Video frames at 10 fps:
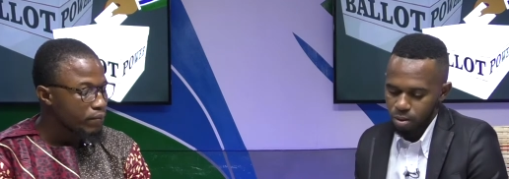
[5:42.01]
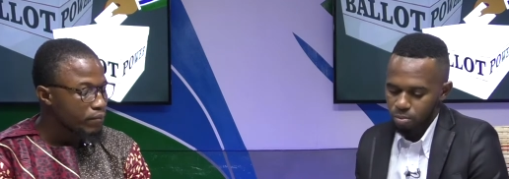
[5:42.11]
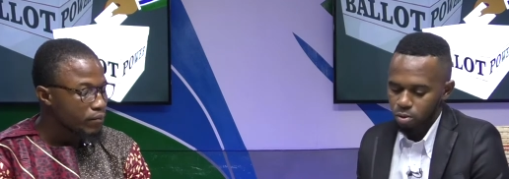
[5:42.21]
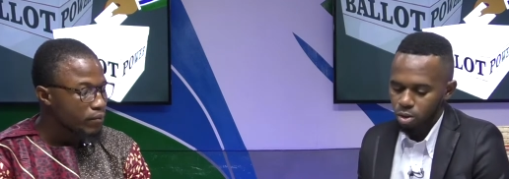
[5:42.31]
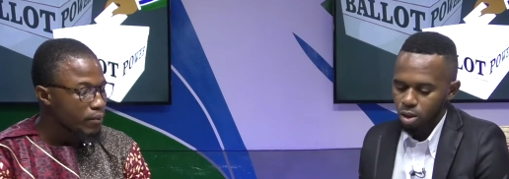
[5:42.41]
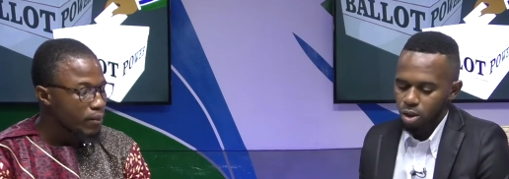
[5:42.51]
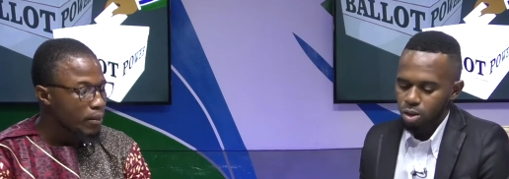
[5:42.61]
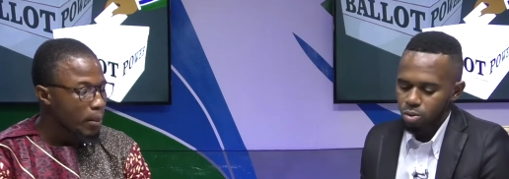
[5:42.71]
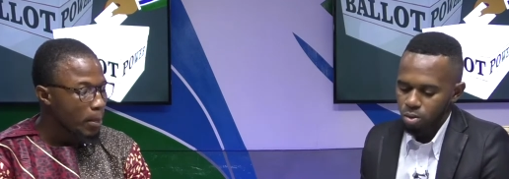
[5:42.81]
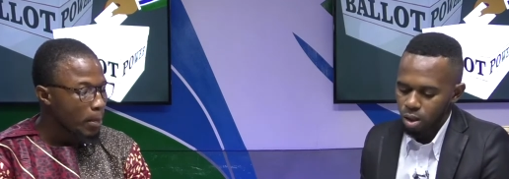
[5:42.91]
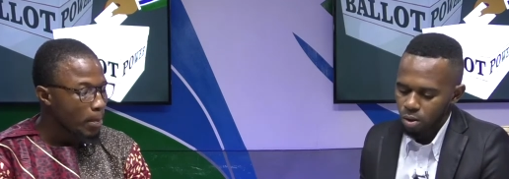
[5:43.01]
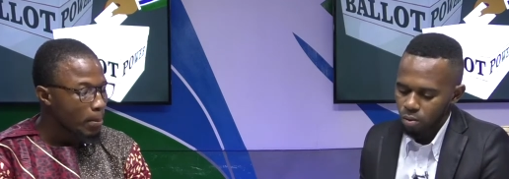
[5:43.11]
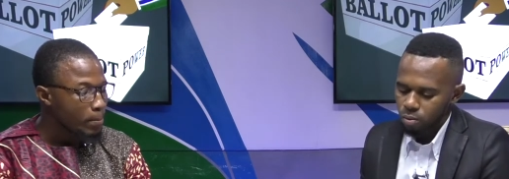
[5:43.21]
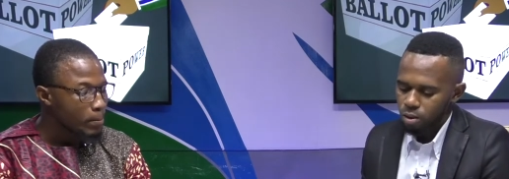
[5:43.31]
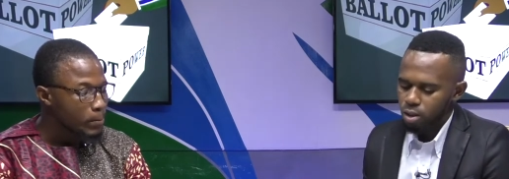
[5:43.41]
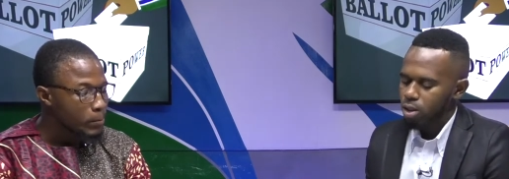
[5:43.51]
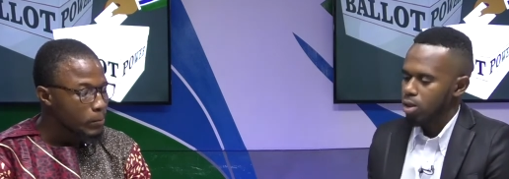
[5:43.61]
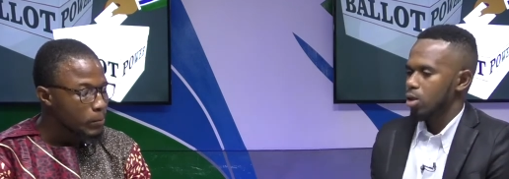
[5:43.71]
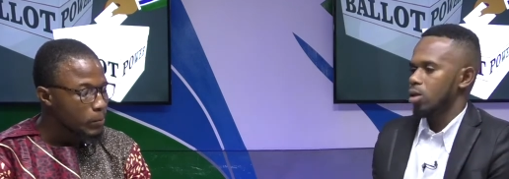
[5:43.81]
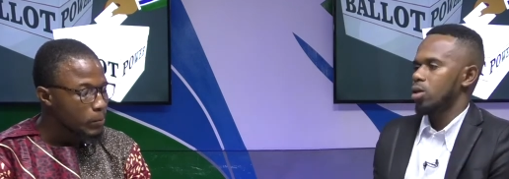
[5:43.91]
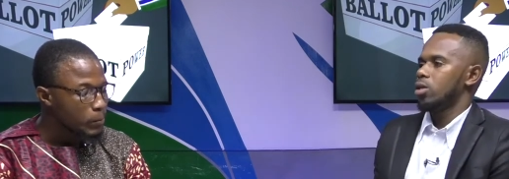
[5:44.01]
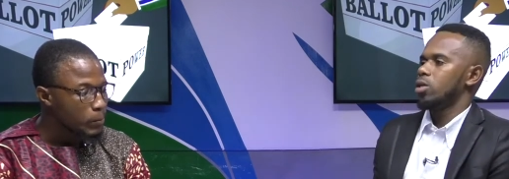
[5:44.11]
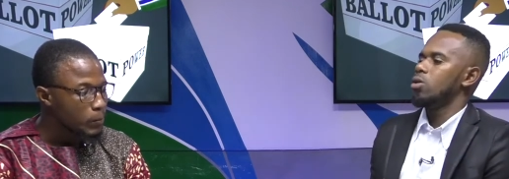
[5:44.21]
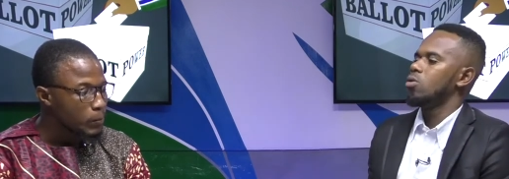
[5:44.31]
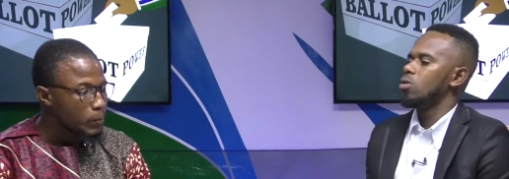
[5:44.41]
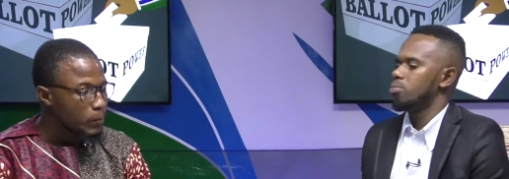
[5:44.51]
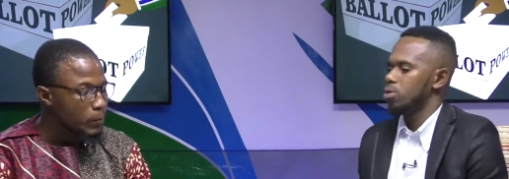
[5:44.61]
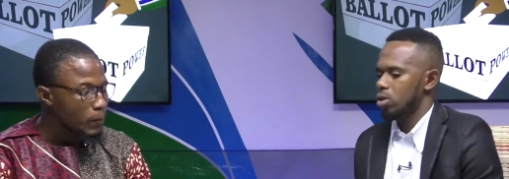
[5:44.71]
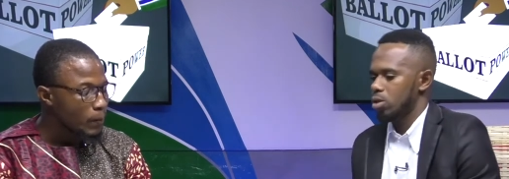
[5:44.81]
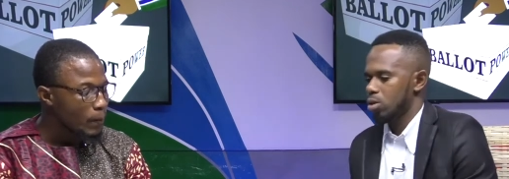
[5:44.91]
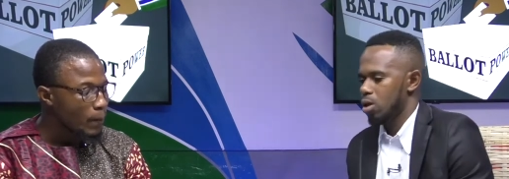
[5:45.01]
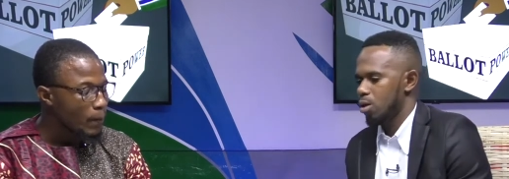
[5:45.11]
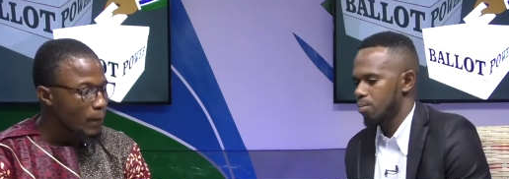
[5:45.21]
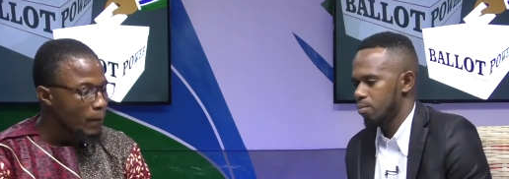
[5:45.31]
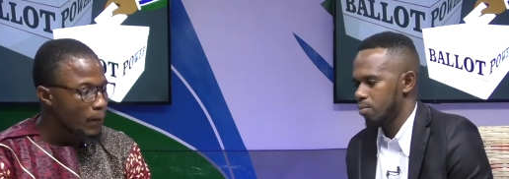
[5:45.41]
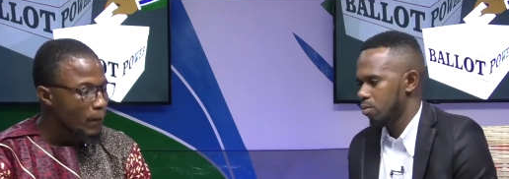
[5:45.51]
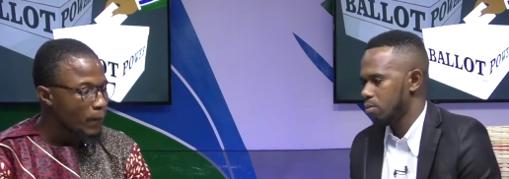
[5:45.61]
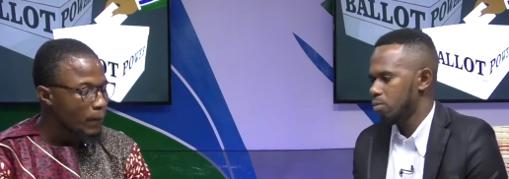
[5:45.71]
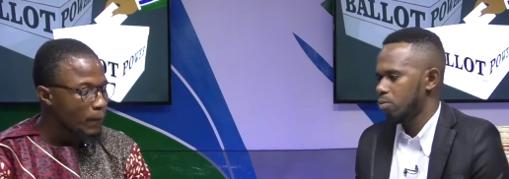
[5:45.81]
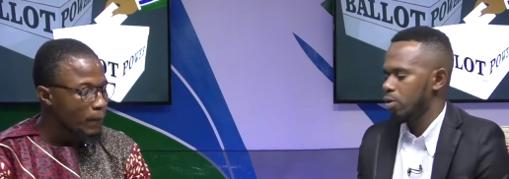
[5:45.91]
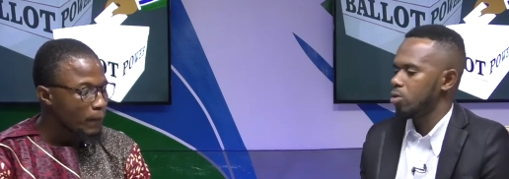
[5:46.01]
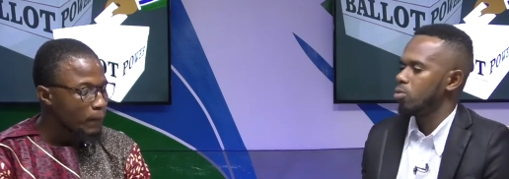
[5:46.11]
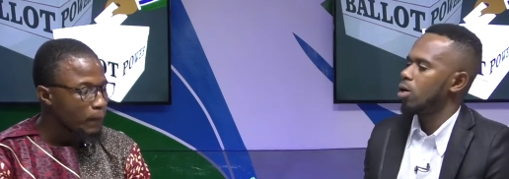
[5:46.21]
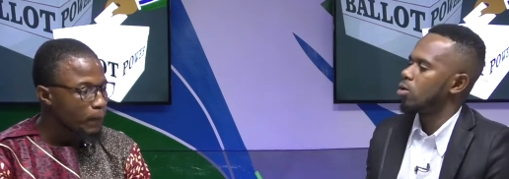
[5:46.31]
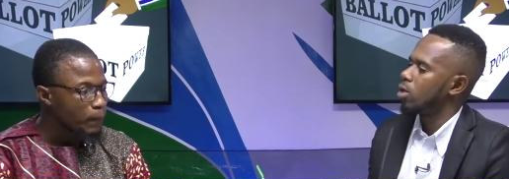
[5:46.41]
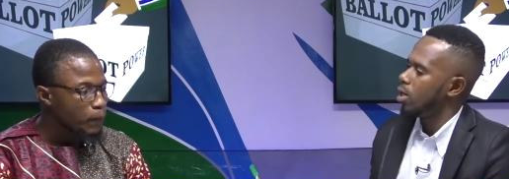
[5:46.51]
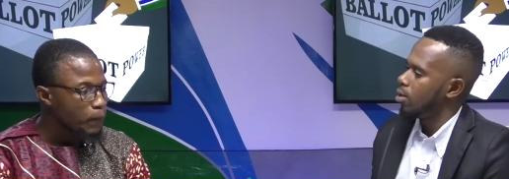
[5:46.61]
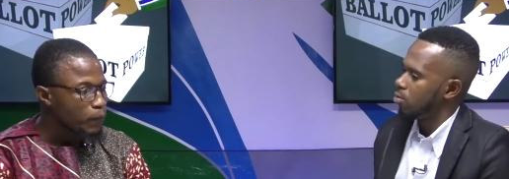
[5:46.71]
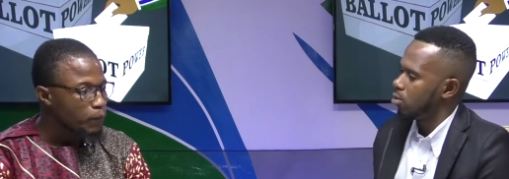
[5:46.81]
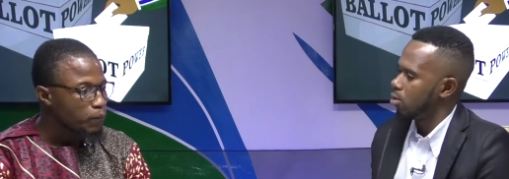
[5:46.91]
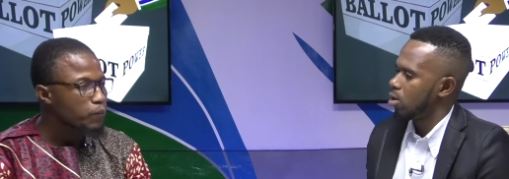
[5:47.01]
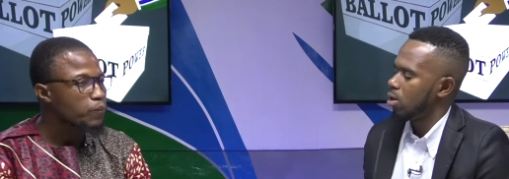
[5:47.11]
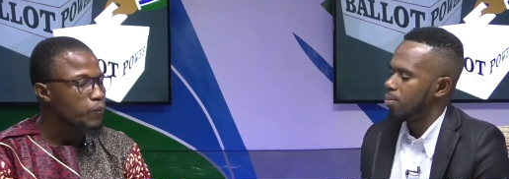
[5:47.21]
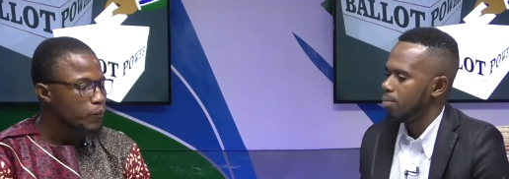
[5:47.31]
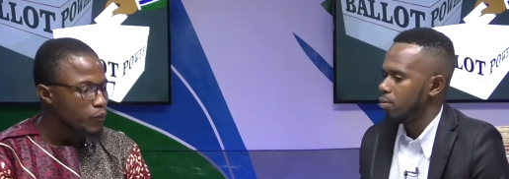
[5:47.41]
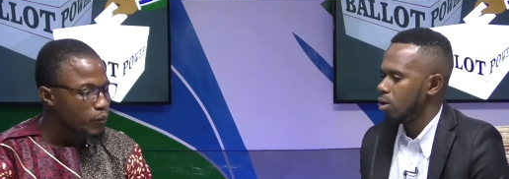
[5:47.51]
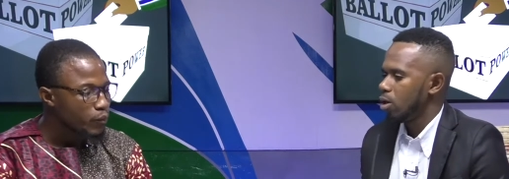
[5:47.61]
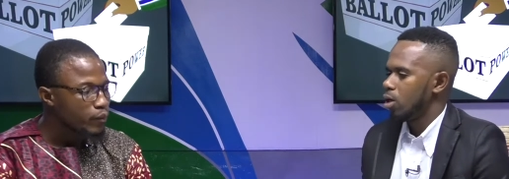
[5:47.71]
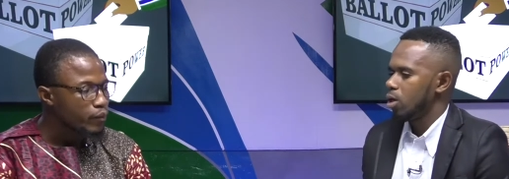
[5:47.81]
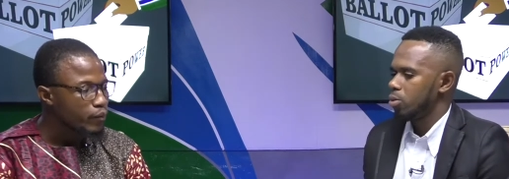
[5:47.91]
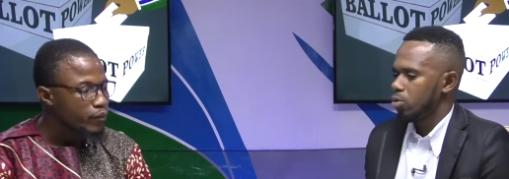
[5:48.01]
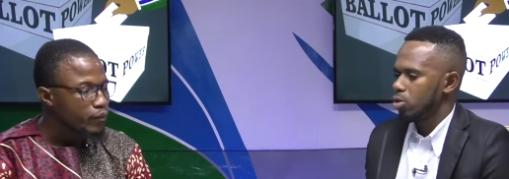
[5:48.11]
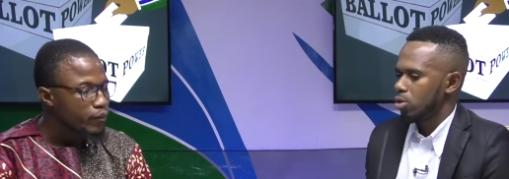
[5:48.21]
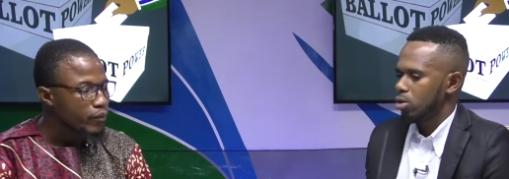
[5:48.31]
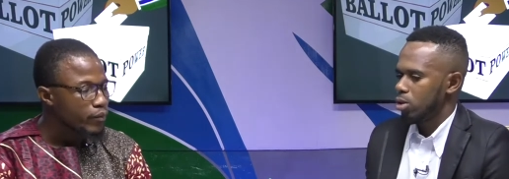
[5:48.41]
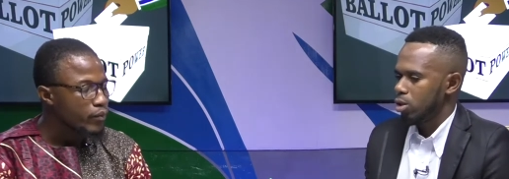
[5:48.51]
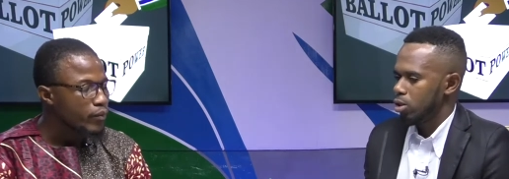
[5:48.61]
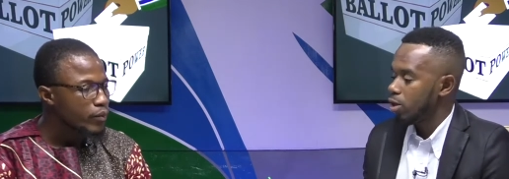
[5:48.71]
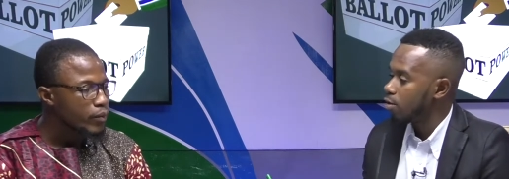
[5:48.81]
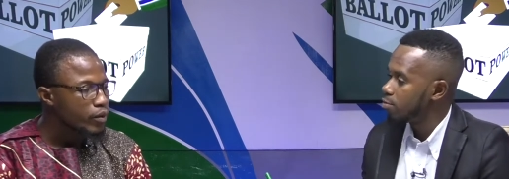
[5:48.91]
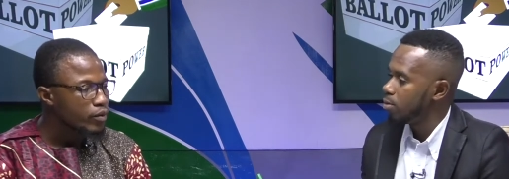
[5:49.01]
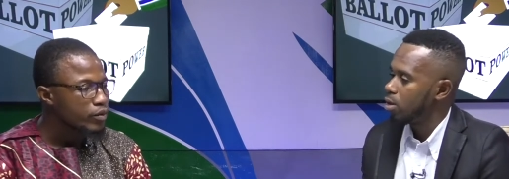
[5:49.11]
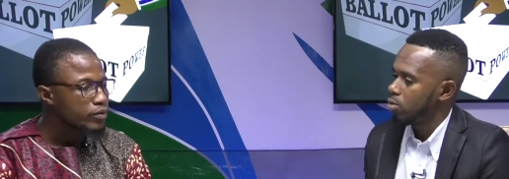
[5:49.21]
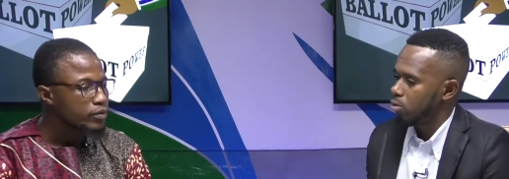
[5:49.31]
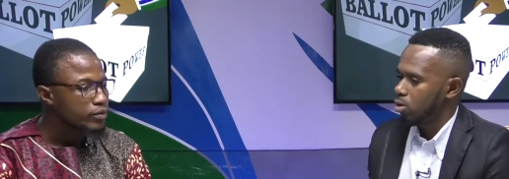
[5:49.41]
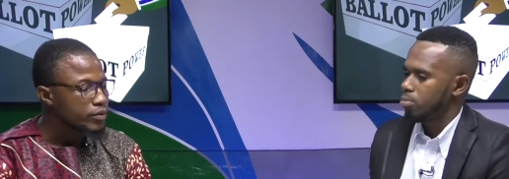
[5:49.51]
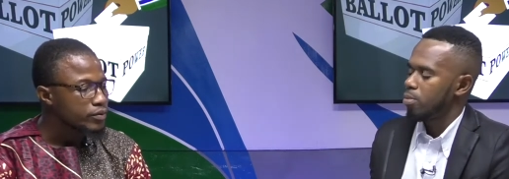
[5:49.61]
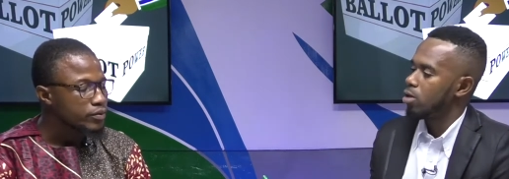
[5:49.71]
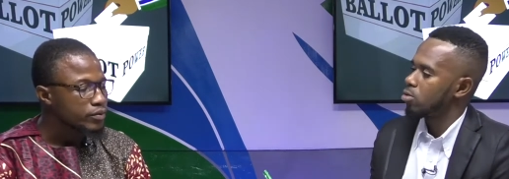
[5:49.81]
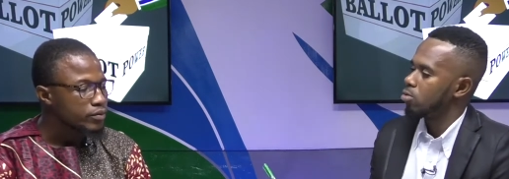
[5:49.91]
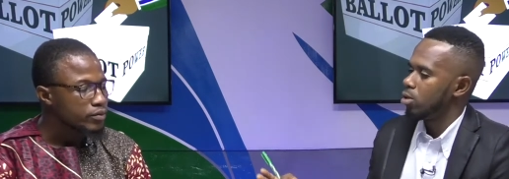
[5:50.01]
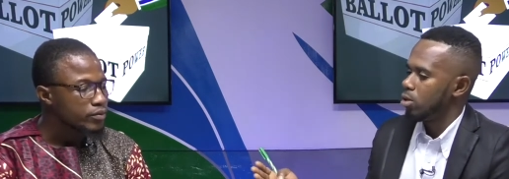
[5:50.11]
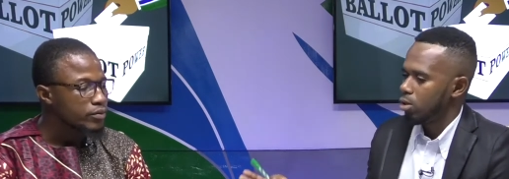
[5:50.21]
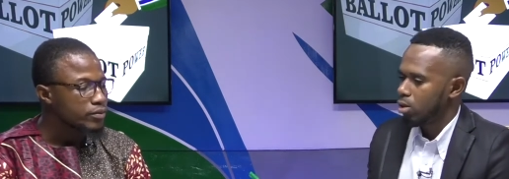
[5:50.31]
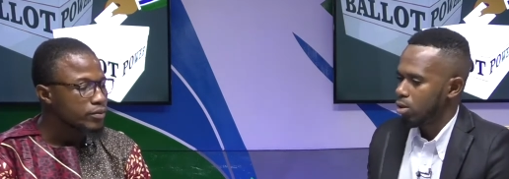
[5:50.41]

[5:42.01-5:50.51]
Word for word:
Speaker 1: people. So now the the whole process um, went to another level. Um, it was the draft bill was passed to the